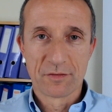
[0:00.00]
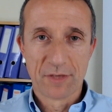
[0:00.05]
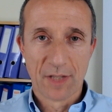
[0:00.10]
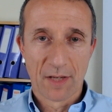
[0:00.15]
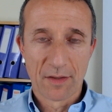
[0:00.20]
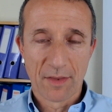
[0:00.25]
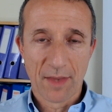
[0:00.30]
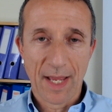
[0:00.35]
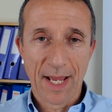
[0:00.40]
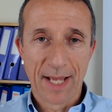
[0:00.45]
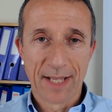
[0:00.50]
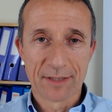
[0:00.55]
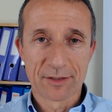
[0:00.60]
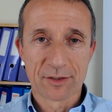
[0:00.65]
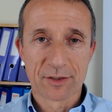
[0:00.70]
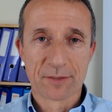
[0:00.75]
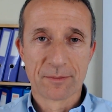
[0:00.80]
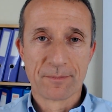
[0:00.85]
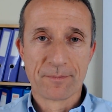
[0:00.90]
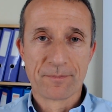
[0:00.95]
you've done
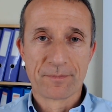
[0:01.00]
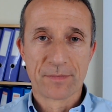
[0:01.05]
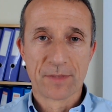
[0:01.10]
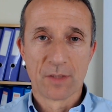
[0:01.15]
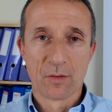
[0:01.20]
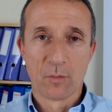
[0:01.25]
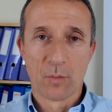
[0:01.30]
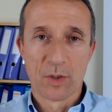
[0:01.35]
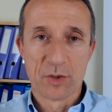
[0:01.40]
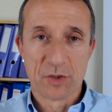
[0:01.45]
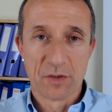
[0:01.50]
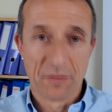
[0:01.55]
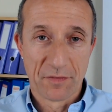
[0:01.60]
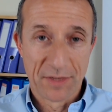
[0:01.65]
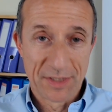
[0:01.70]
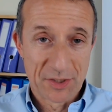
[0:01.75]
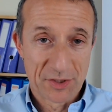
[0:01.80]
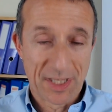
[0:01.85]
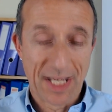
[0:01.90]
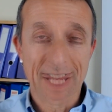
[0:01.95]
that, once you've
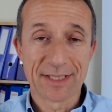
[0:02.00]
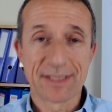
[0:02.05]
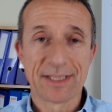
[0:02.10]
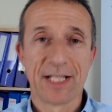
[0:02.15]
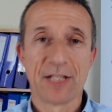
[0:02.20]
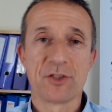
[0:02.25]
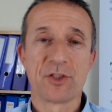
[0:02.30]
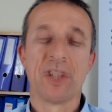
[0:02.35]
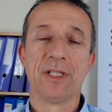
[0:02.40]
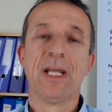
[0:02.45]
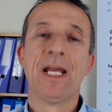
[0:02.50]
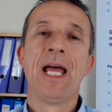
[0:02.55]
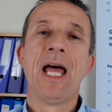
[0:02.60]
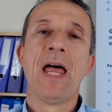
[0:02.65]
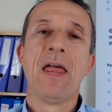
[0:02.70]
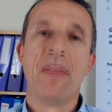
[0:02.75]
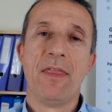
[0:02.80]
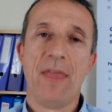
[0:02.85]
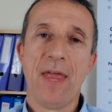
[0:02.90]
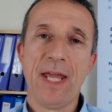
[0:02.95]
finished that section,
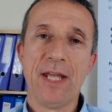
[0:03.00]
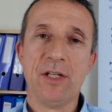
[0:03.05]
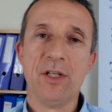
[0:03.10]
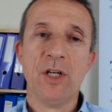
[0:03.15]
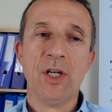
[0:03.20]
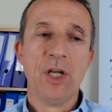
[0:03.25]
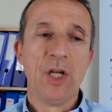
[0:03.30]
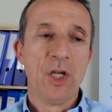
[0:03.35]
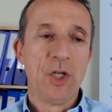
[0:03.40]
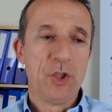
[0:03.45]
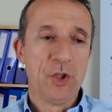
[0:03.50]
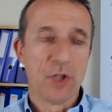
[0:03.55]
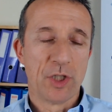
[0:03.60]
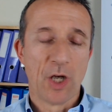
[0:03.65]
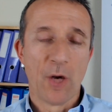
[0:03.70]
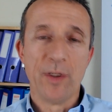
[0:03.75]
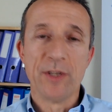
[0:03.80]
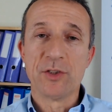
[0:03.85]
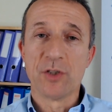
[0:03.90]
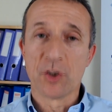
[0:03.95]
then you
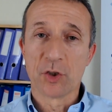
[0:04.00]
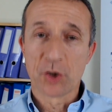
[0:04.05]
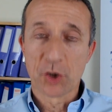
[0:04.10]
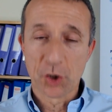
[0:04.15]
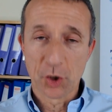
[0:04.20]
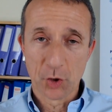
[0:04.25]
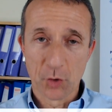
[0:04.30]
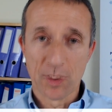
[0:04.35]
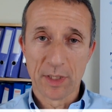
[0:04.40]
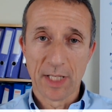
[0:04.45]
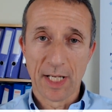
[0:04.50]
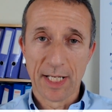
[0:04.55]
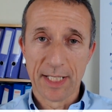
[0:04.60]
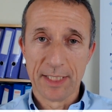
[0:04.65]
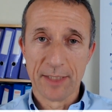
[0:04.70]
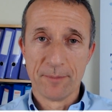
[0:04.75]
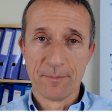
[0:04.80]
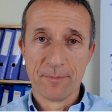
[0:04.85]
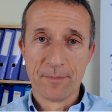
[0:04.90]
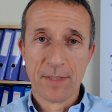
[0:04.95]
go into the
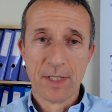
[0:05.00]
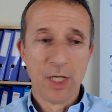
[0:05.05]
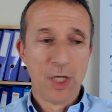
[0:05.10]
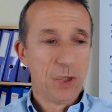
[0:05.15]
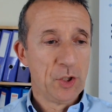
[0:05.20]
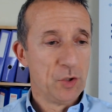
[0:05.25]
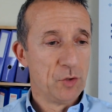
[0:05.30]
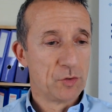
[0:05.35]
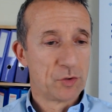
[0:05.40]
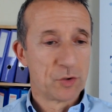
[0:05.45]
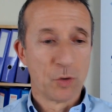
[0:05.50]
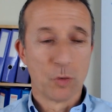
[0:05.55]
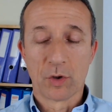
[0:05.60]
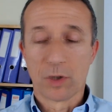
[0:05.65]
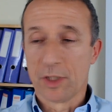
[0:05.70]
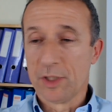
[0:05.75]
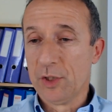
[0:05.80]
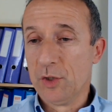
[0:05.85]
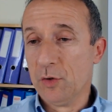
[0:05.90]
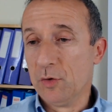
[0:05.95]
Q&A. You
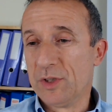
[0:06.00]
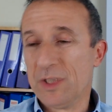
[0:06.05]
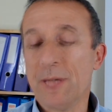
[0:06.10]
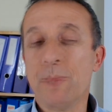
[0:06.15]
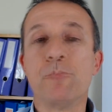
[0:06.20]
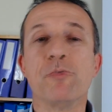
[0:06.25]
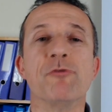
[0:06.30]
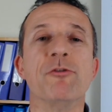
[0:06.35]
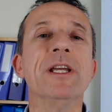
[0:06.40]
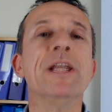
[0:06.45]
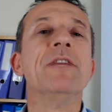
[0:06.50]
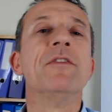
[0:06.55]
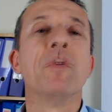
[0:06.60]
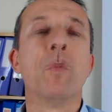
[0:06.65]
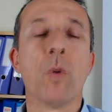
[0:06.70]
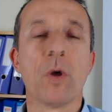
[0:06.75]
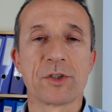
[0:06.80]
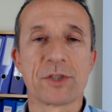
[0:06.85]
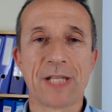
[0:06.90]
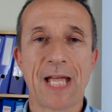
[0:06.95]
debrief
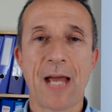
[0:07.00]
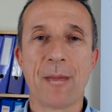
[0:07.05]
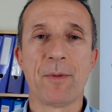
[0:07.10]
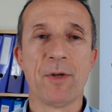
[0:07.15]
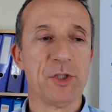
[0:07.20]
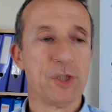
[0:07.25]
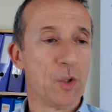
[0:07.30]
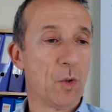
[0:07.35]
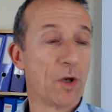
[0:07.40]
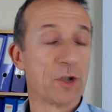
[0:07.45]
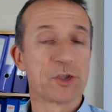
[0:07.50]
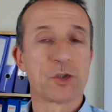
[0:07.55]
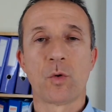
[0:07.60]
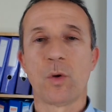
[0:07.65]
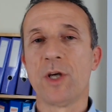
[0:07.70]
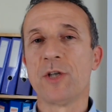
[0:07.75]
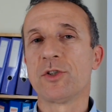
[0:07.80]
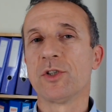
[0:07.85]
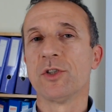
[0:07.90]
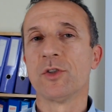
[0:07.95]
what's happened. You ask
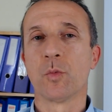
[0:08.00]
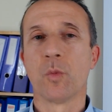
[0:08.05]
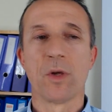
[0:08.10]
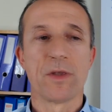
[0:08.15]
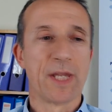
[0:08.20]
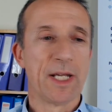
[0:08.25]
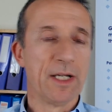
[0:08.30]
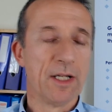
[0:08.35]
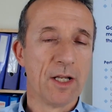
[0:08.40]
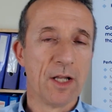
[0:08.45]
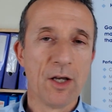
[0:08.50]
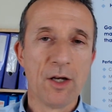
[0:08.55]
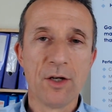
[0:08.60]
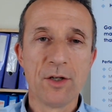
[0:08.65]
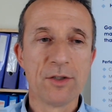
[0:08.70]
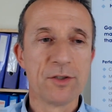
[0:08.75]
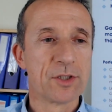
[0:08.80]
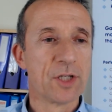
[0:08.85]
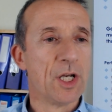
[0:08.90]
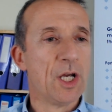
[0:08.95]
questions, what they
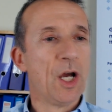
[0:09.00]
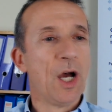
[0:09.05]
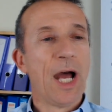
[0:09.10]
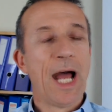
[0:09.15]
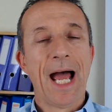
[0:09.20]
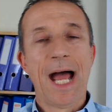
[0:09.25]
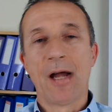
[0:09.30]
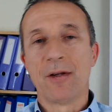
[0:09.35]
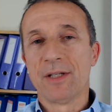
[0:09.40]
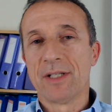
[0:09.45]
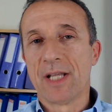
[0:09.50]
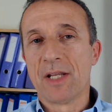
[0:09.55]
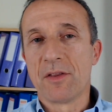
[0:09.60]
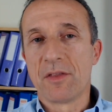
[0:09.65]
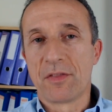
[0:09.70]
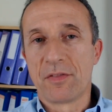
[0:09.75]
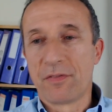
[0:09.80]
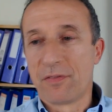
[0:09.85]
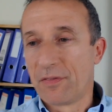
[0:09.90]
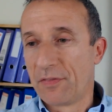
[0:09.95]
learned, how did they
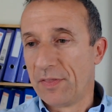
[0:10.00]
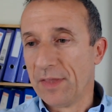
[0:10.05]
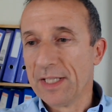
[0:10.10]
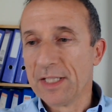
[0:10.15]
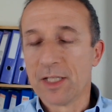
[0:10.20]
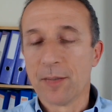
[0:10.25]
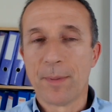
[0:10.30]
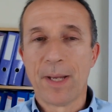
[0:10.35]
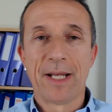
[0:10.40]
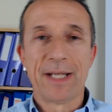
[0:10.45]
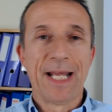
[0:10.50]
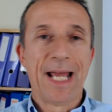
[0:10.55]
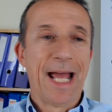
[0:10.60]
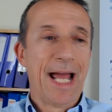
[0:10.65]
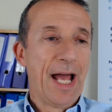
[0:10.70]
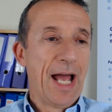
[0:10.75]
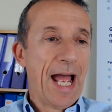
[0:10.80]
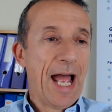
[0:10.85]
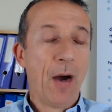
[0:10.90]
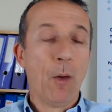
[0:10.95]
think about it,
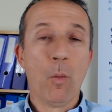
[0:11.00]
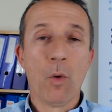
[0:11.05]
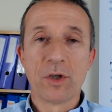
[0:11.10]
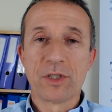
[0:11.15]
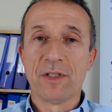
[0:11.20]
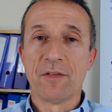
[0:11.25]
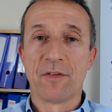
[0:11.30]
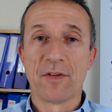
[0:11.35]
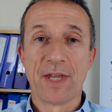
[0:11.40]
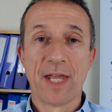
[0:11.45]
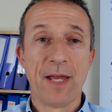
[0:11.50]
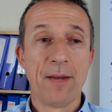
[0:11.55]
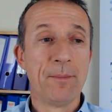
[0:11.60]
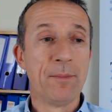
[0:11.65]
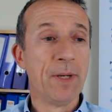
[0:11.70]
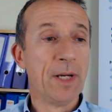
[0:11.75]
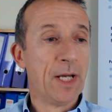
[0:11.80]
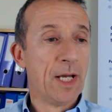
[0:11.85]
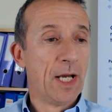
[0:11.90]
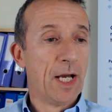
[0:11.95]
how was it for
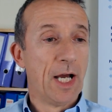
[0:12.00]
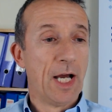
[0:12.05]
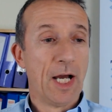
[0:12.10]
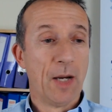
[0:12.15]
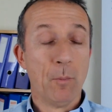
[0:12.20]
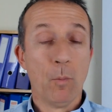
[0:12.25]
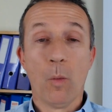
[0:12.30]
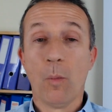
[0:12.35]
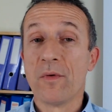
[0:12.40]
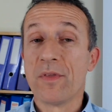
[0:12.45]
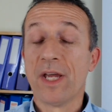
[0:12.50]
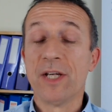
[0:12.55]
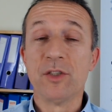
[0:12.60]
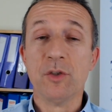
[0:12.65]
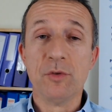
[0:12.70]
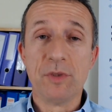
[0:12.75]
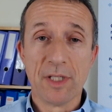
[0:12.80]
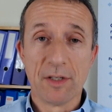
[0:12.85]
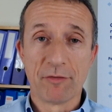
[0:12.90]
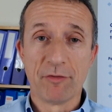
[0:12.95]
them, what would they
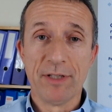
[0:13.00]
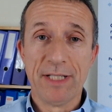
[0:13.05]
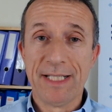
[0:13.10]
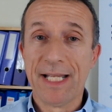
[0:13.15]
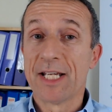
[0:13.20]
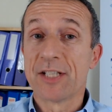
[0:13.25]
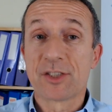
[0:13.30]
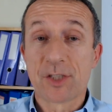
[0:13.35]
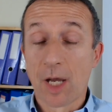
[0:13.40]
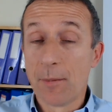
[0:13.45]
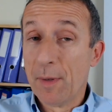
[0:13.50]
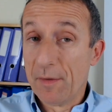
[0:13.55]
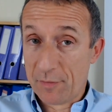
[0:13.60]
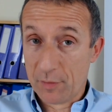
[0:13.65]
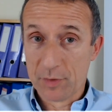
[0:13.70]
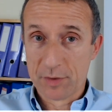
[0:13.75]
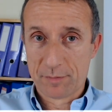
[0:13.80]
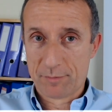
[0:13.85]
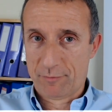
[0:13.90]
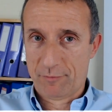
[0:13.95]
do differently next time if it
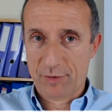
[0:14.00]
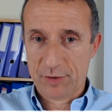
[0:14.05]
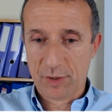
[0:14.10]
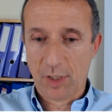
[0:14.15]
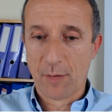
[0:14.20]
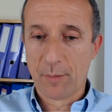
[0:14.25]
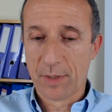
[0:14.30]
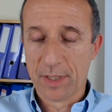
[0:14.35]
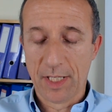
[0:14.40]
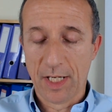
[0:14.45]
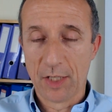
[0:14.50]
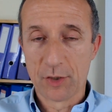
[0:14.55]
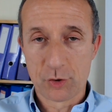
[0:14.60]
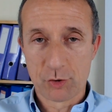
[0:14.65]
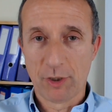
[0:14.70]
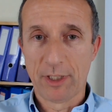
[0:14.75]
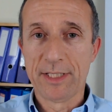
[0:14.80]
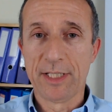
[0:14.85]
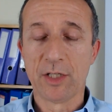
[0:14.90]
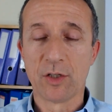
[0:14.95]
was, for example, a
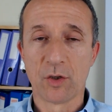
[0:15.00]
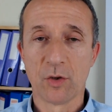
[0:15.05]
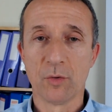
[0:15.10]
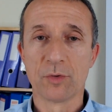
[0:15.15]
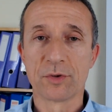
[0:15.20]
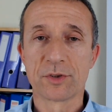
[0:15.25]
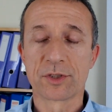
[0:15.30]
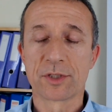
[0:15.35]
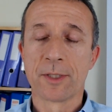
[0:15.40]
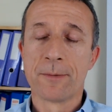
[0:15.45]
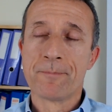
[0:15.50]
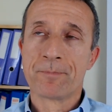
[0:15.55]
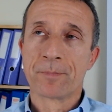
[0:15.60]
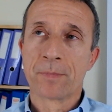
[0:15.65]
training course.